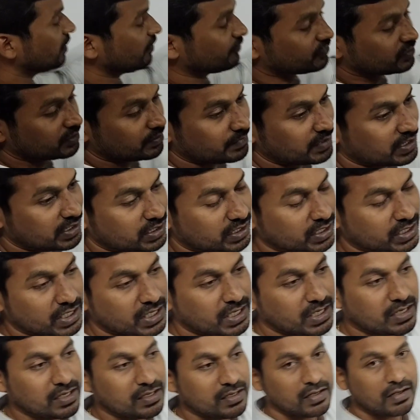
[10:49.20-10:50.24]
of
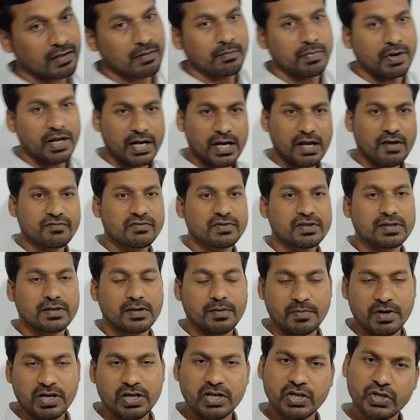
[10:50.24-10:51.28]
symmetry? Plane of
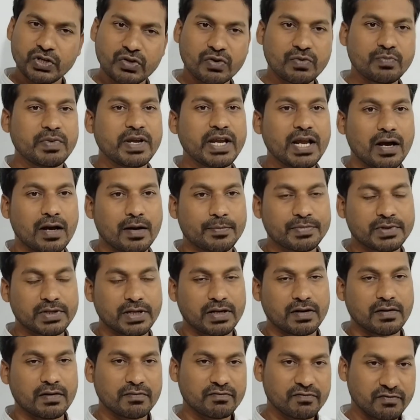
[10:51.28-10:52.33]
symmetry should be
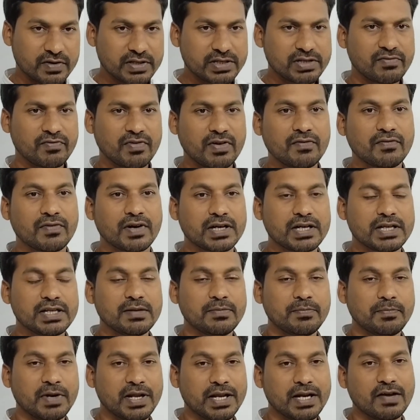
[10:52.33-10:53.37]
absent. First of all, what is the
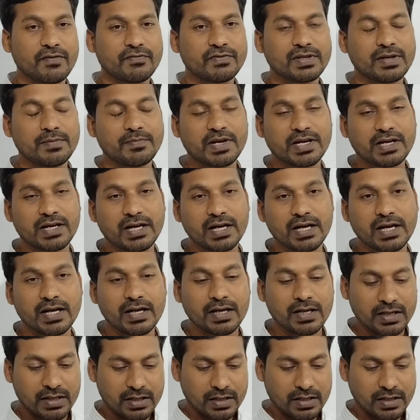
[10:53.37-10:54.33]
plane of symmetry?